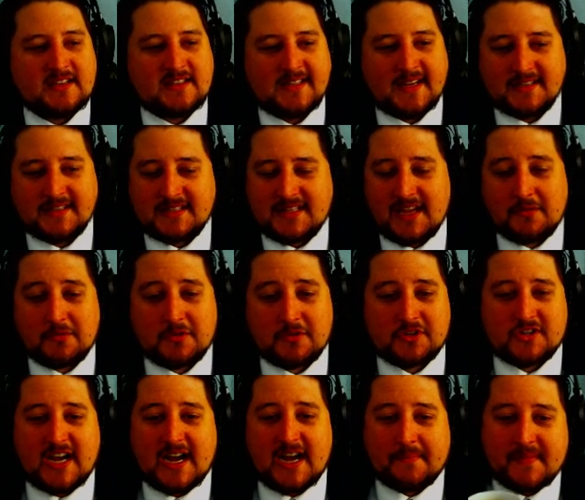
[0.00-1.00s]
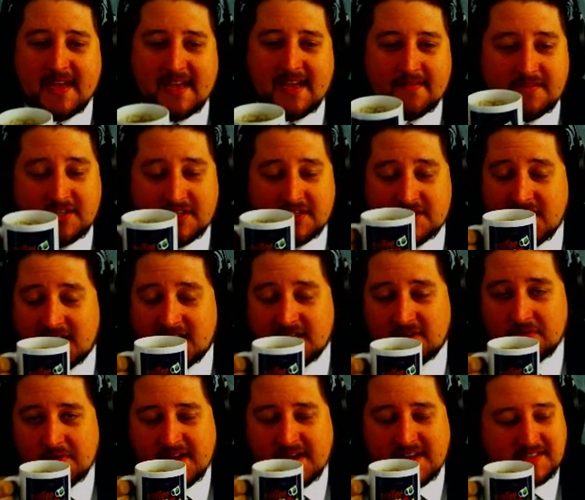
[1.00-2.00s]
since they were dropped, they have just gone
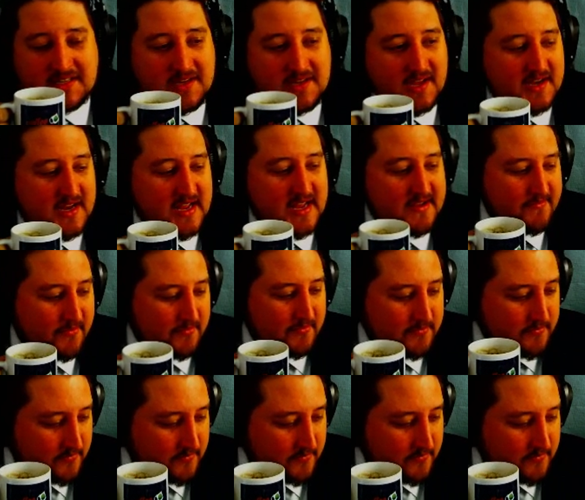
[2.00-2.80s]
crazy and have